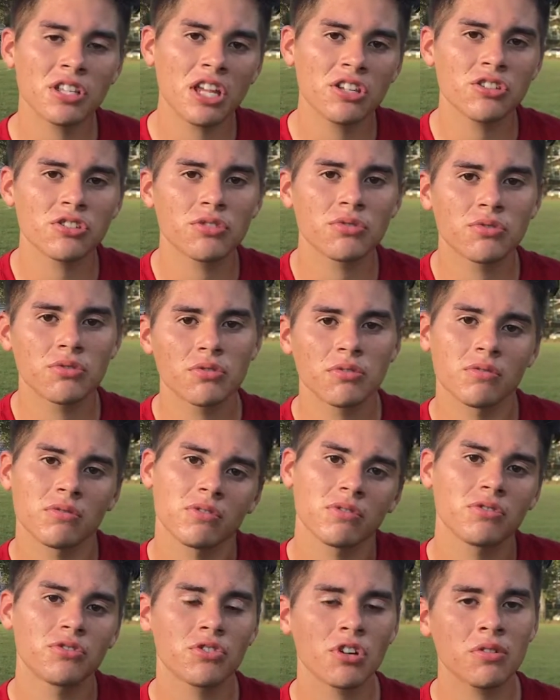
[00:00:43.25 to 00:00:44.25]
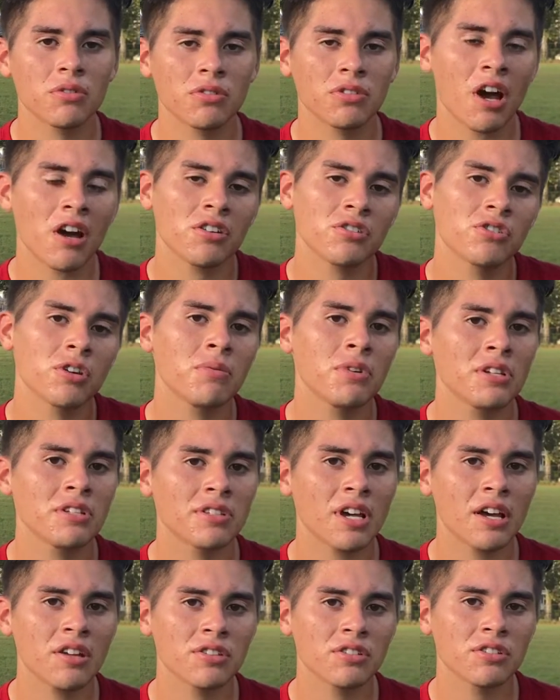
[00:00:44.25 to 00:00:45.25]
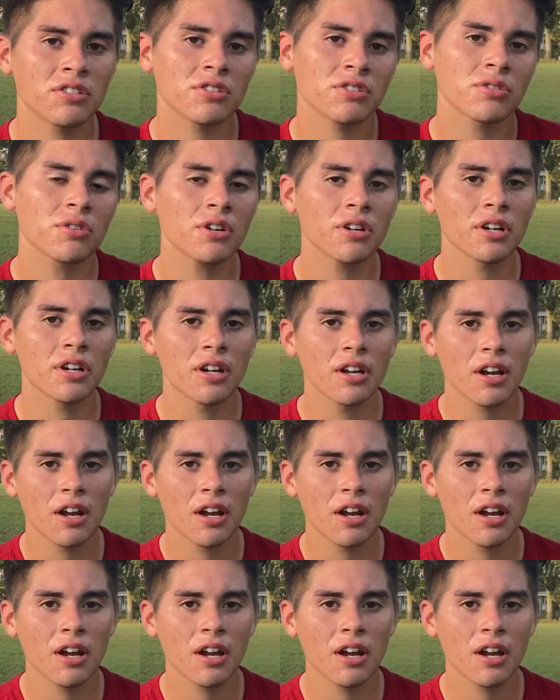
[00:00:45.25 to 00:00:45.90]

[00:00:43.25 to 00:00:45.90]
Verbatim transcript: and I just dri thought dribbled inside and just scored.